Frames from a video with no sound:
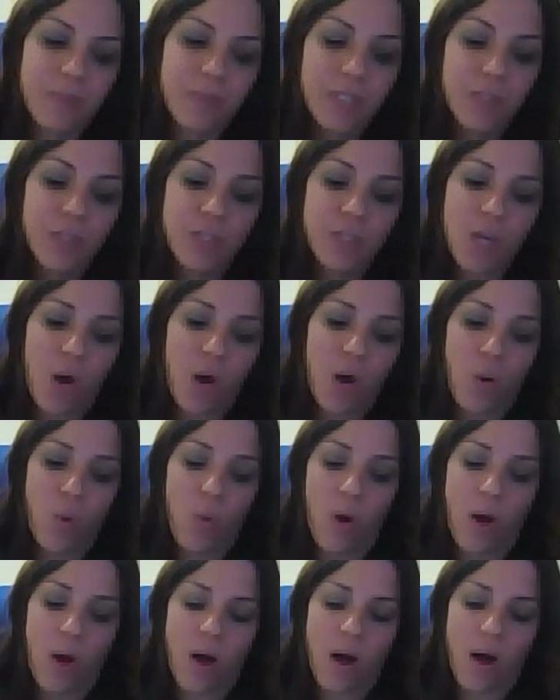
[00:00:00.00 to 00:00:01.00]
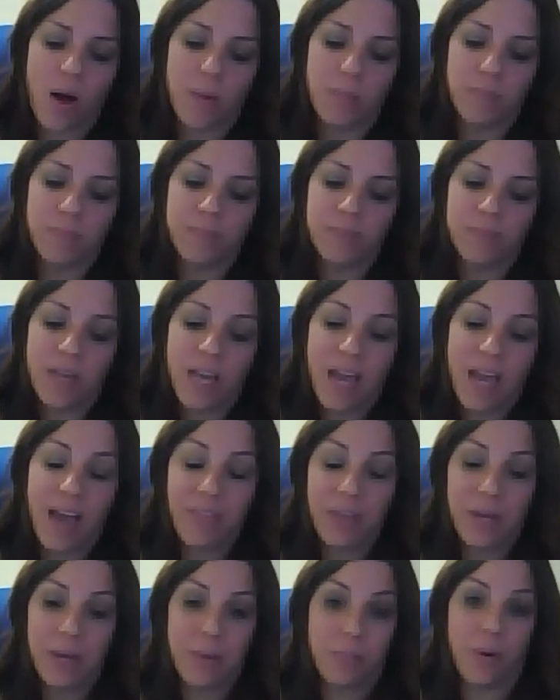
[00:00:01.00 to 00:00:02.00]
So,
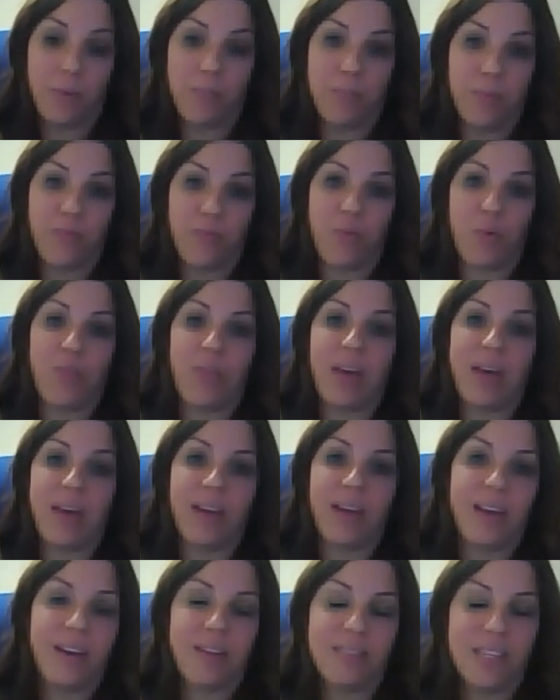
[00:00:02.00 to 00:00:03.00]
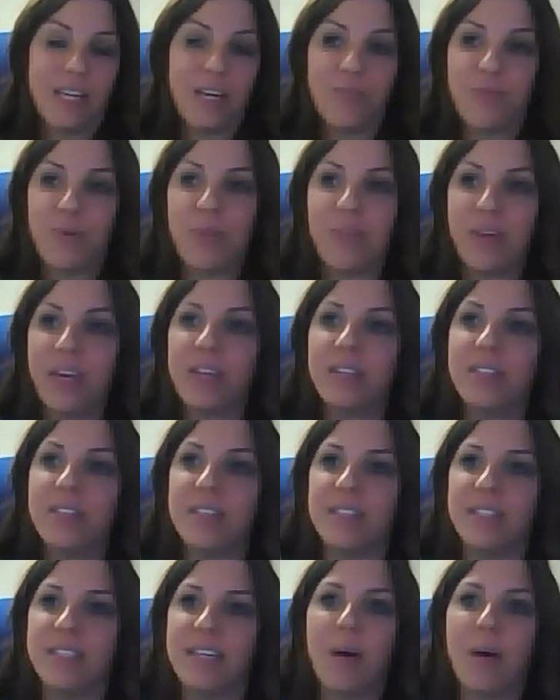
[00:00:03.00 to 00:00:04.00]
and then before they leave for the end
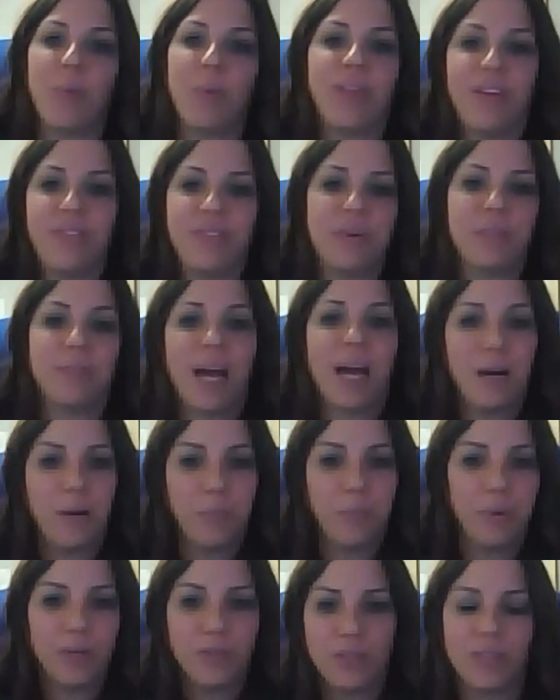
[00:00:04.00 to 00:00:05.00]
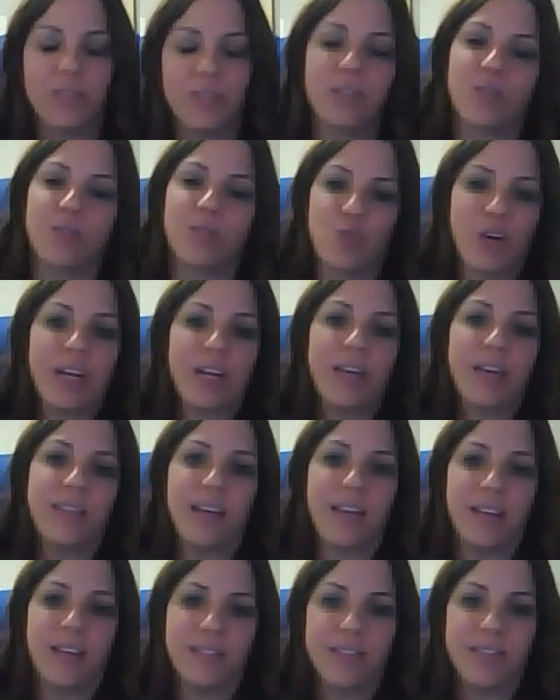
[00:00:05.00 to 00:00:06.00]
of the day, we let them kind of build a little trinket
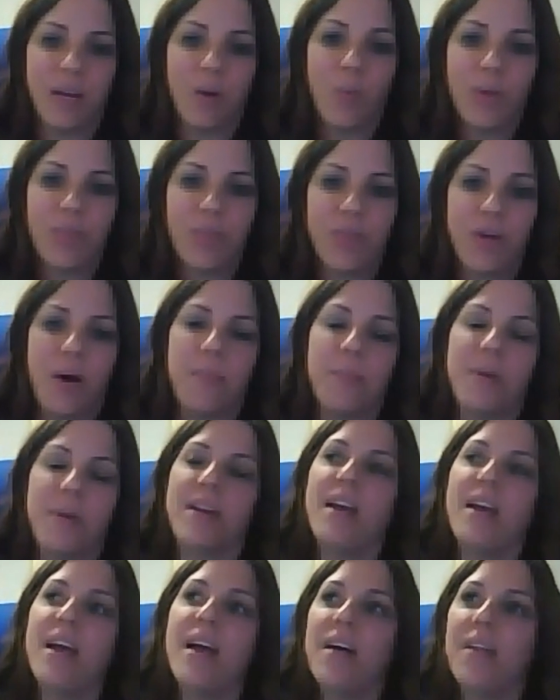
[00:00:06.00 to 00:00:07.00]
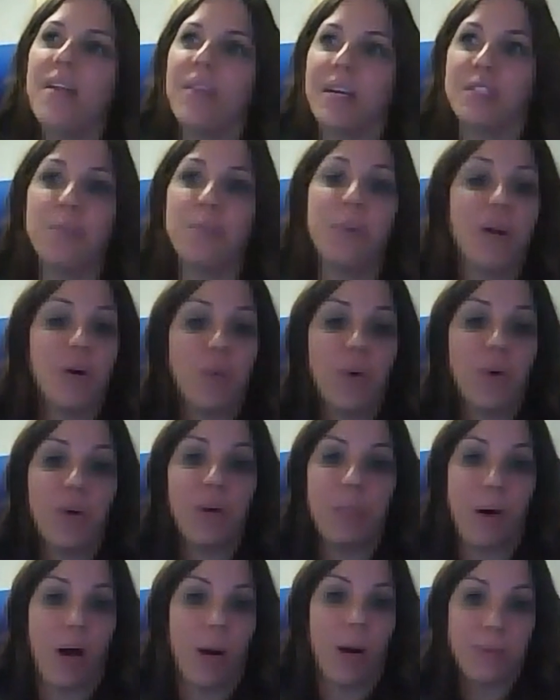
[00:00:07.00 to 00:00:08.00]
they can take with them. And that's been a
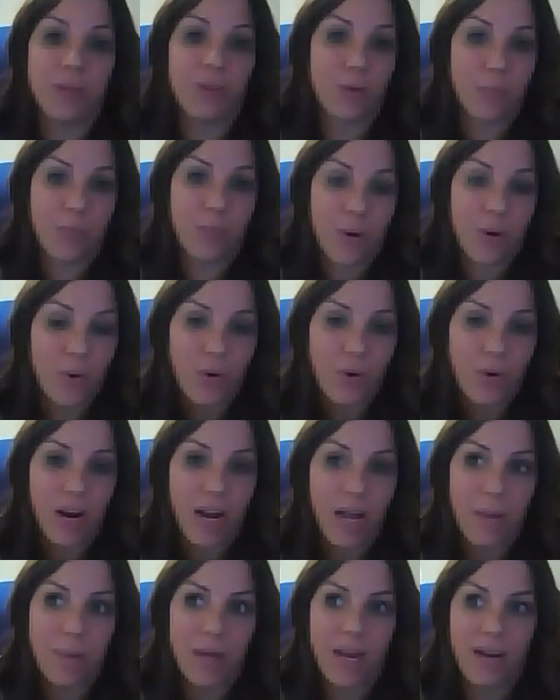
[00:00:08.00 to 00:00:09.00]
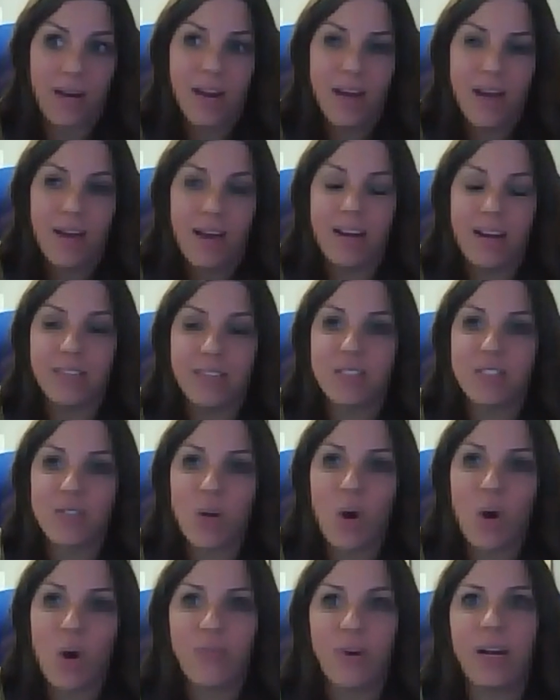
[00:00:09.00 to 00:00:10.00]
really popular program. And it's
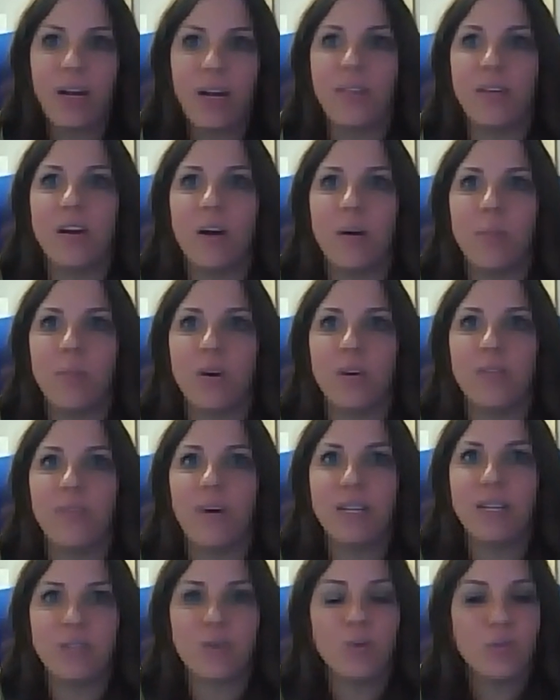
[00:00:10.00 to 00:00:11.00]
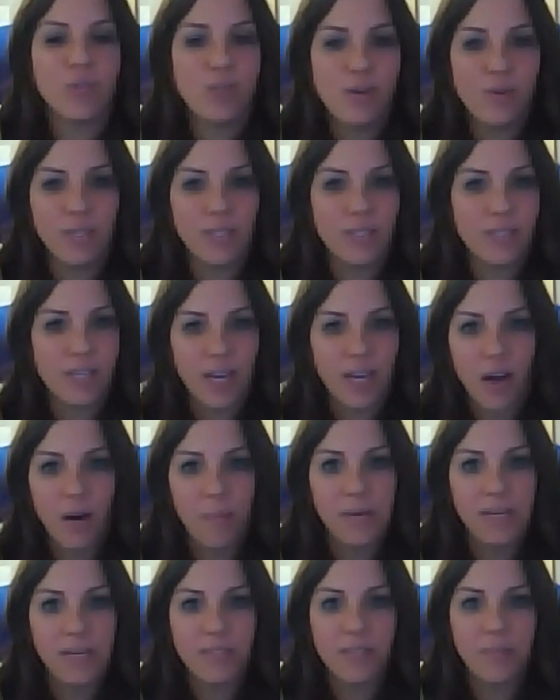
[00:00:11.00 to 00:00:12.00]
so funny, the number of high school students that
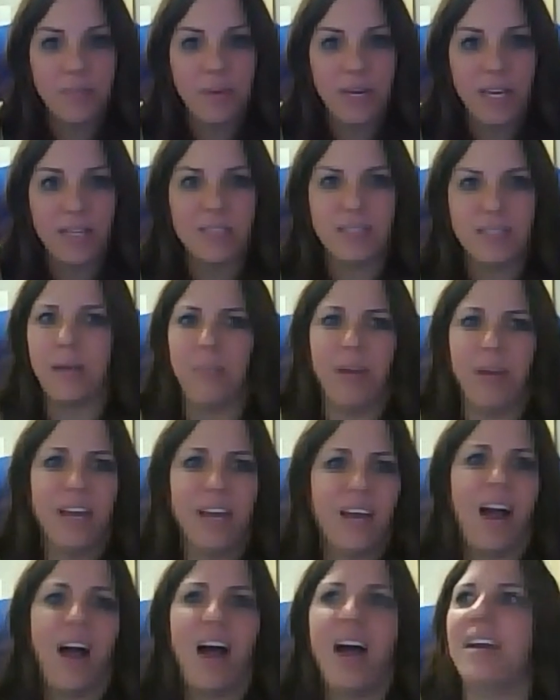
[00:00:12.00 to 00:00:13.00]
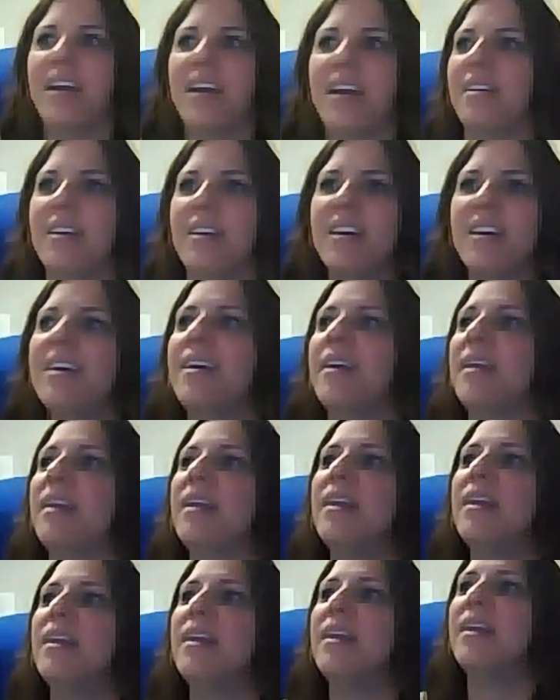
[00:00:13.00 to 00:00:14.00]
come into me and say, man, I
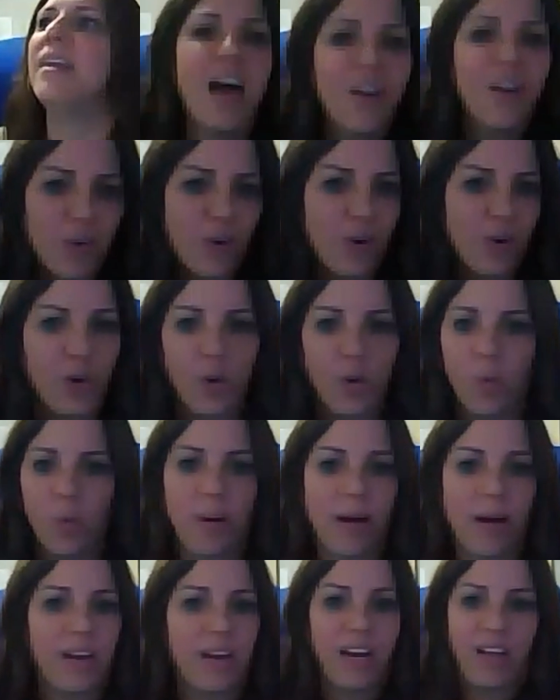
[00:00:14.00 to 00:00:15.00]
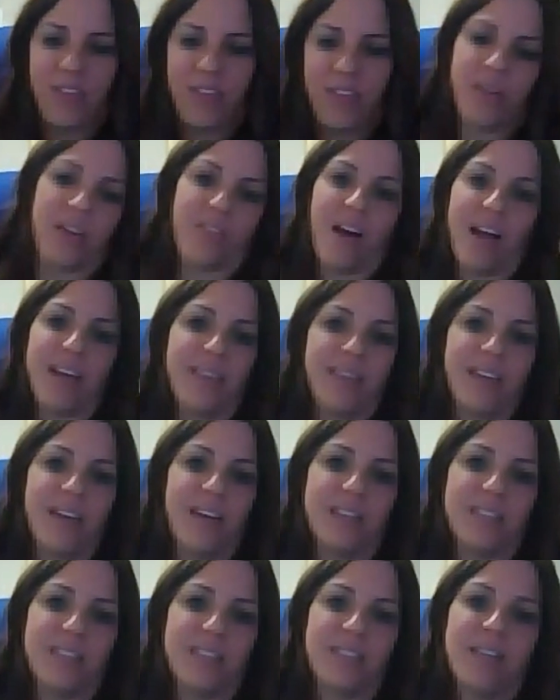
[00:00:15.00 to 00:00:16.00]
never knew about anything like
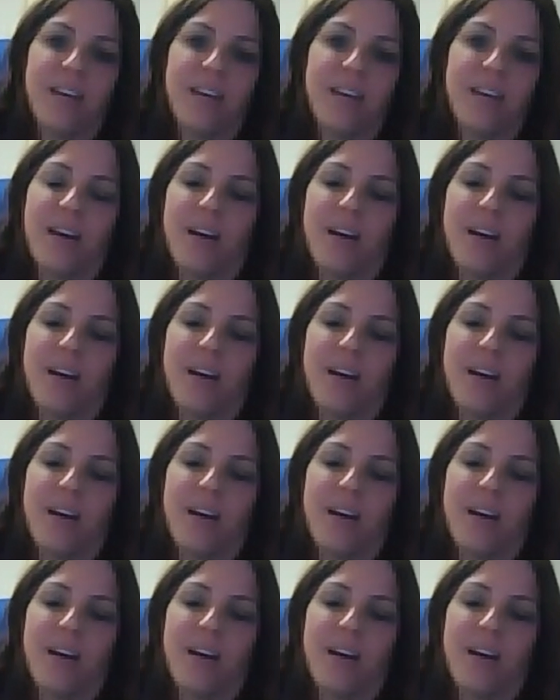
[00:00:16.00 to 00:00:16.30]
this.